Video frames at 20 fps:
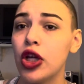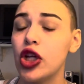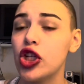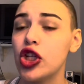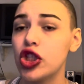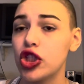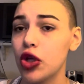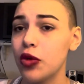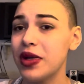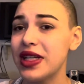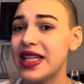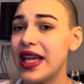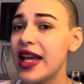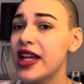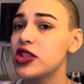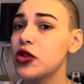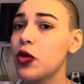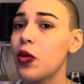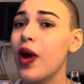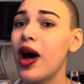so it
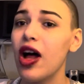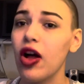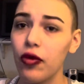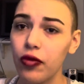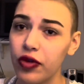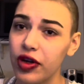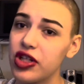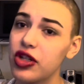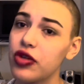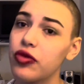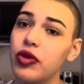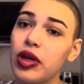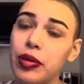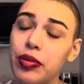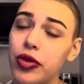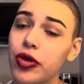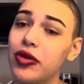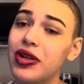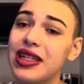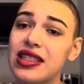takes a while for it to
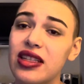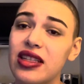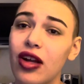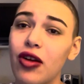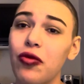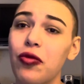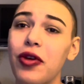reboot itself.